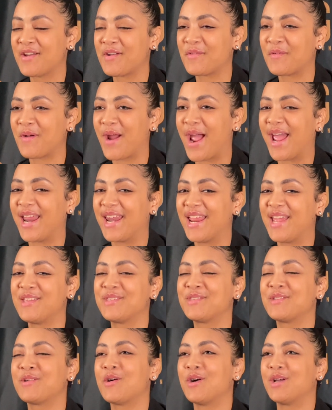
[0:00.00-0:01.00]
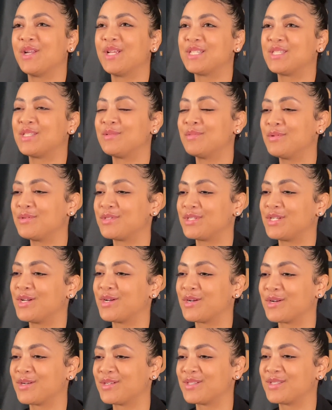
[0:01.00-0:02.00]
Right, they used to call us the bougie
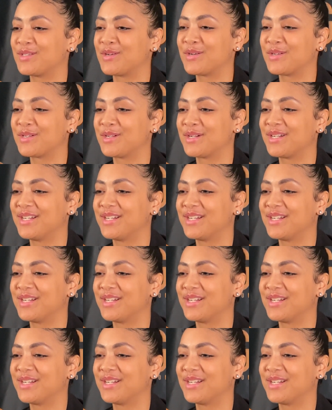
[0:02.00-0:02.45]
girls, or